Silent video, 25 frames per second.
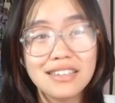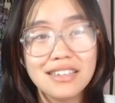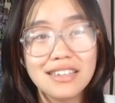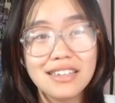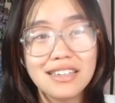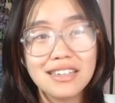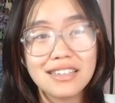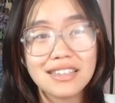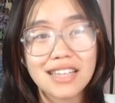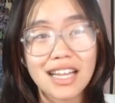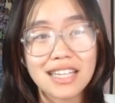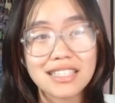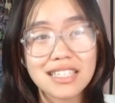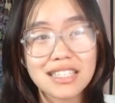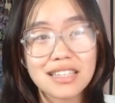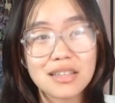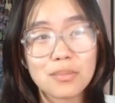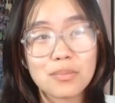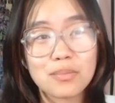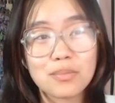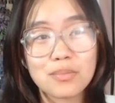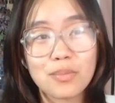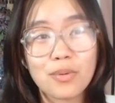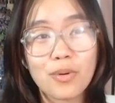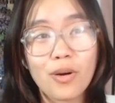that's like the
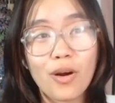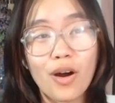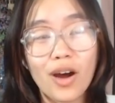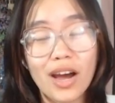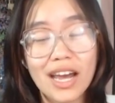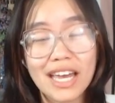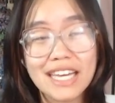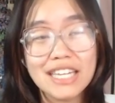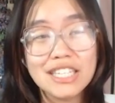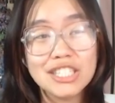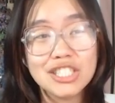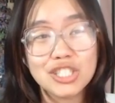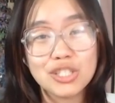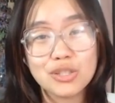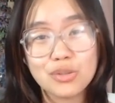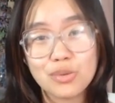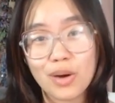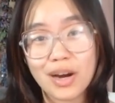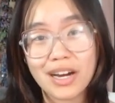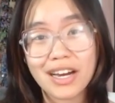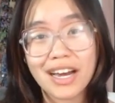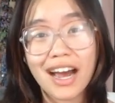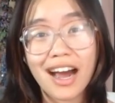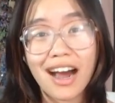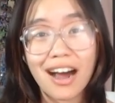issue
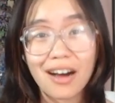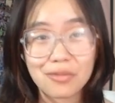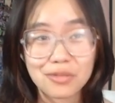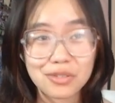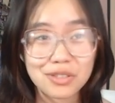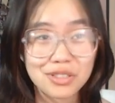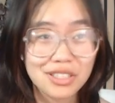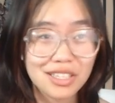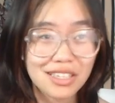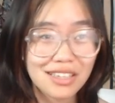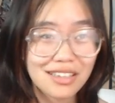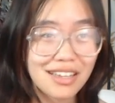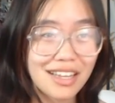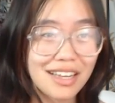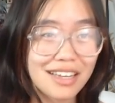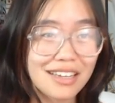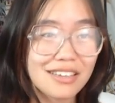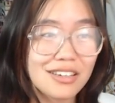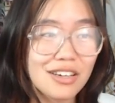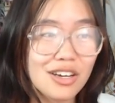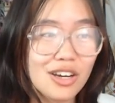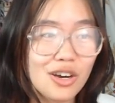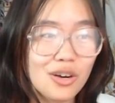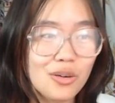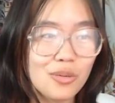I have with it, like,
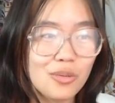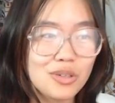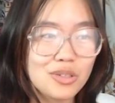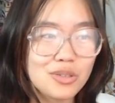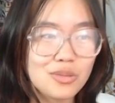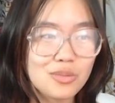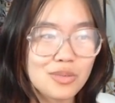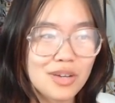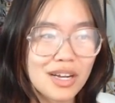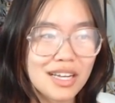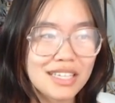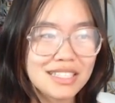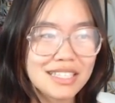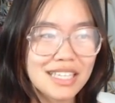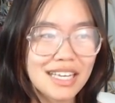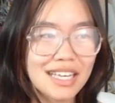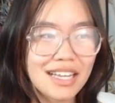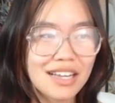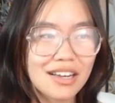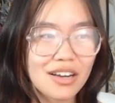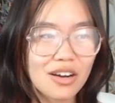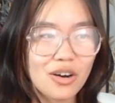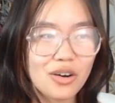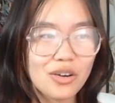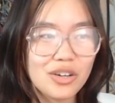which is when I say
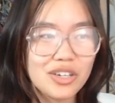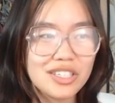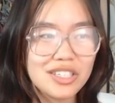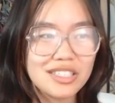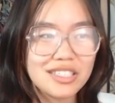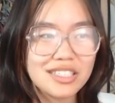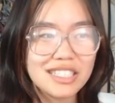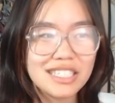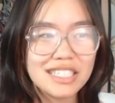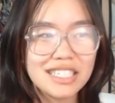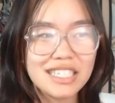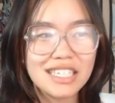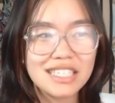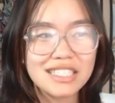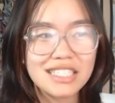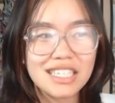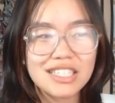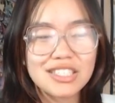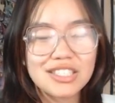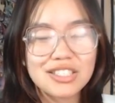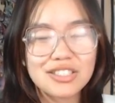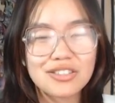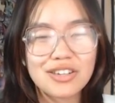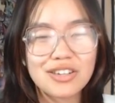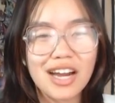like, oh, they're seeking
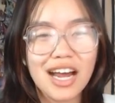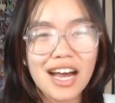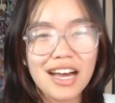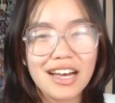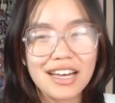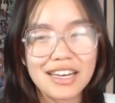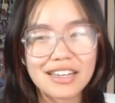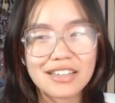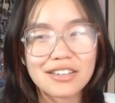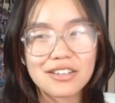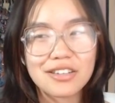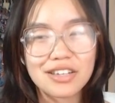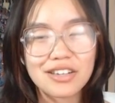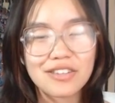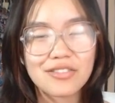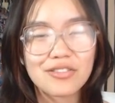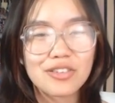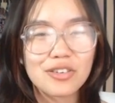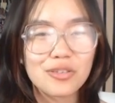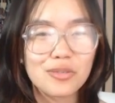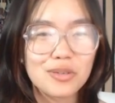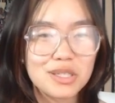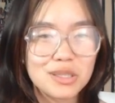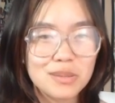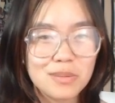attention or like looking for
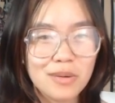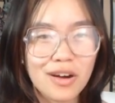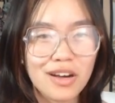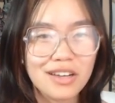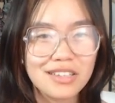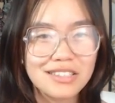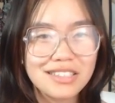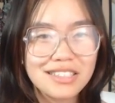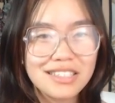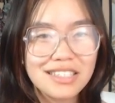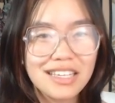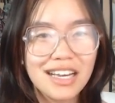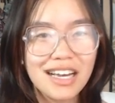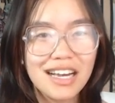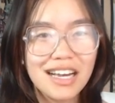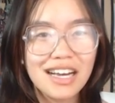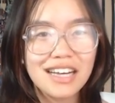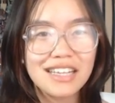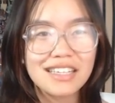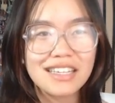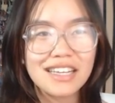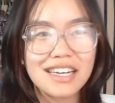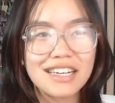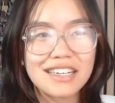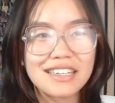a response.
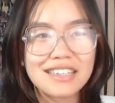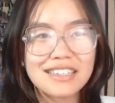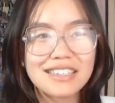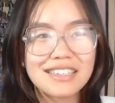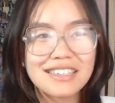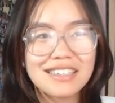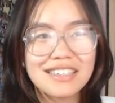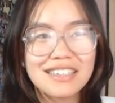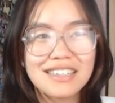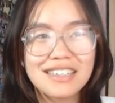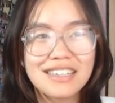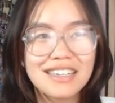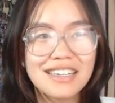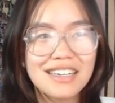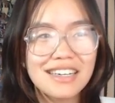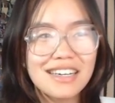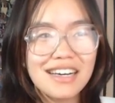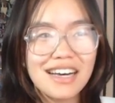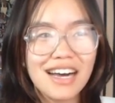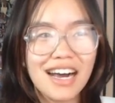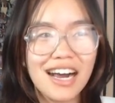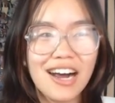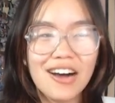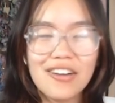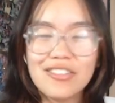Like
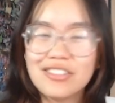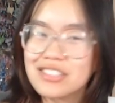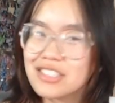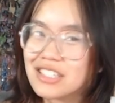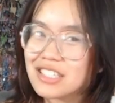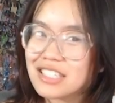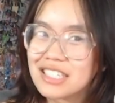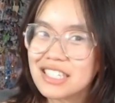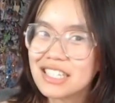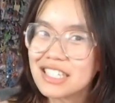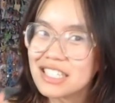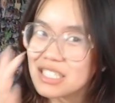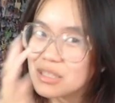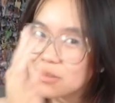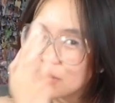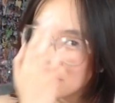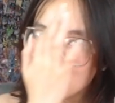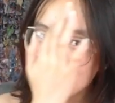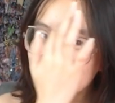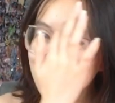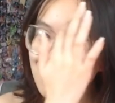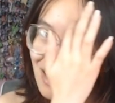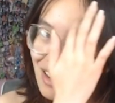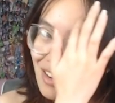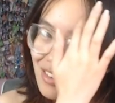I have this like
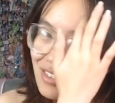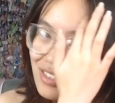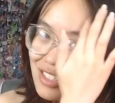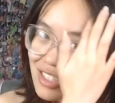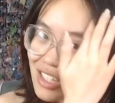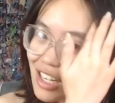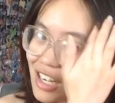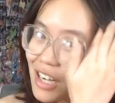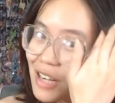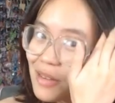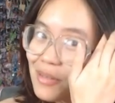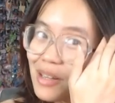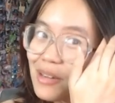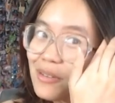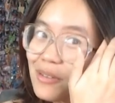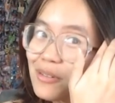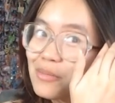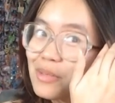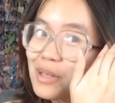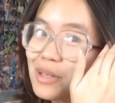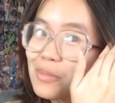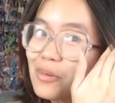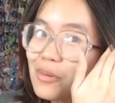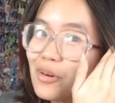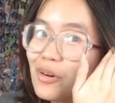experience all the time, like when
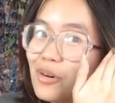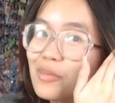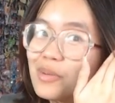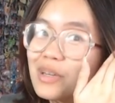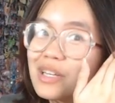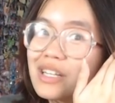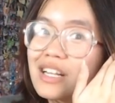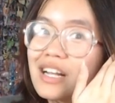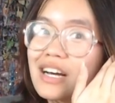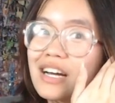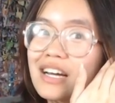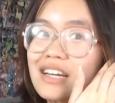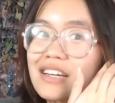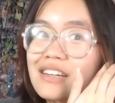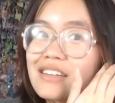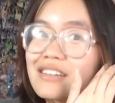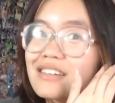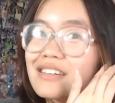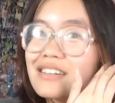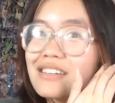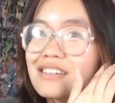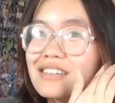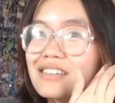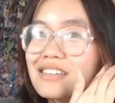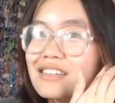people will be like,
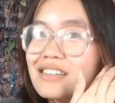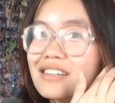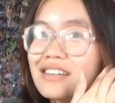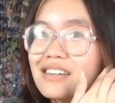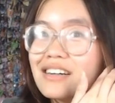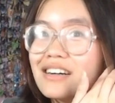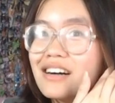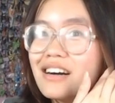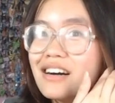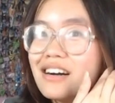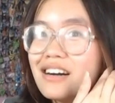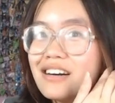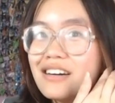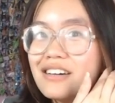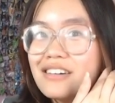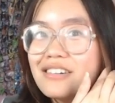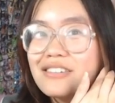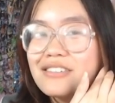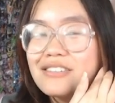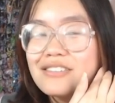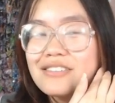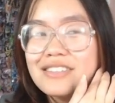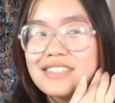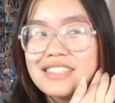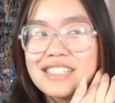
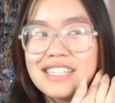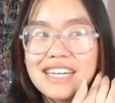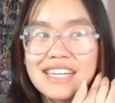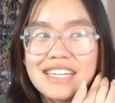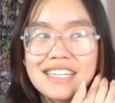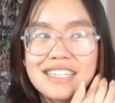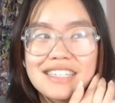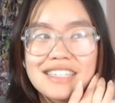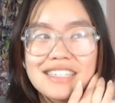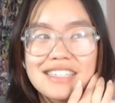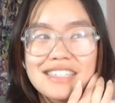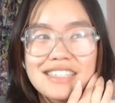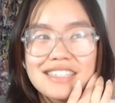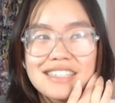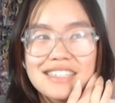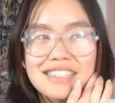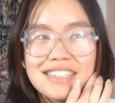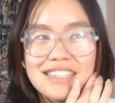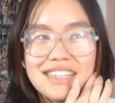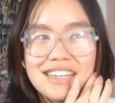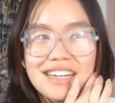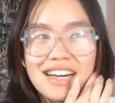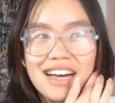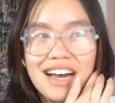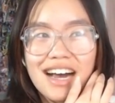oh, like
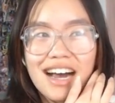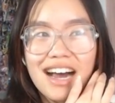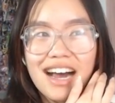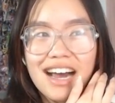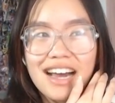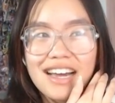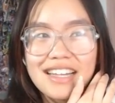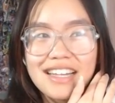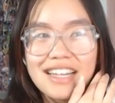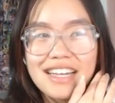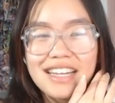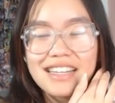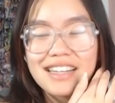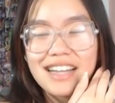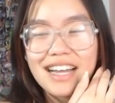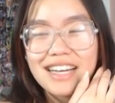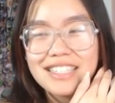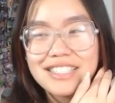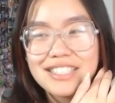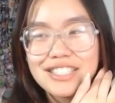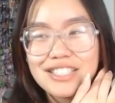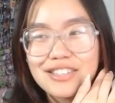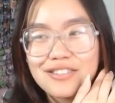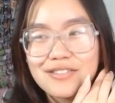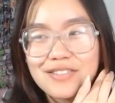I like
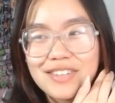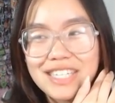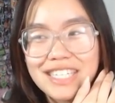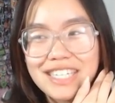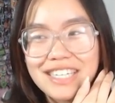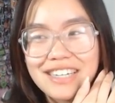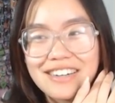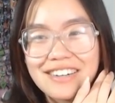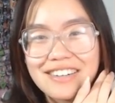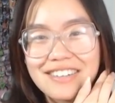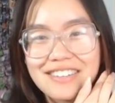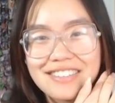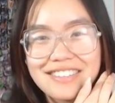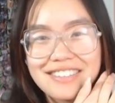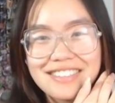liked your video.